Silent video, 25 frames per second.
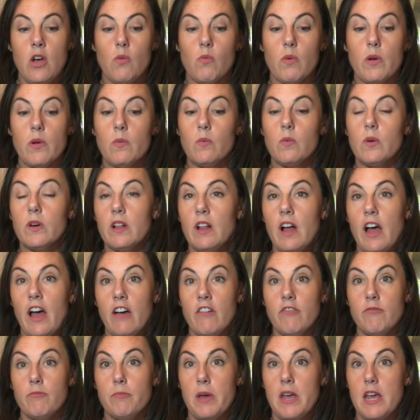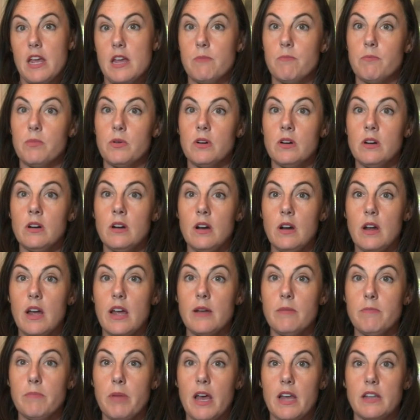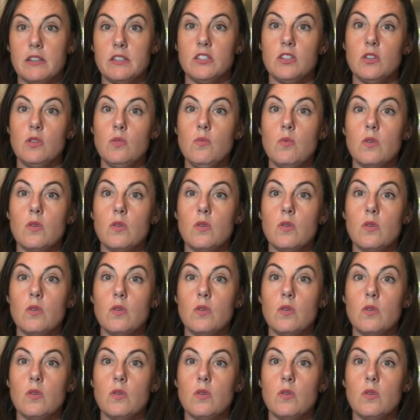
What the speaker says: we will have paper and pencil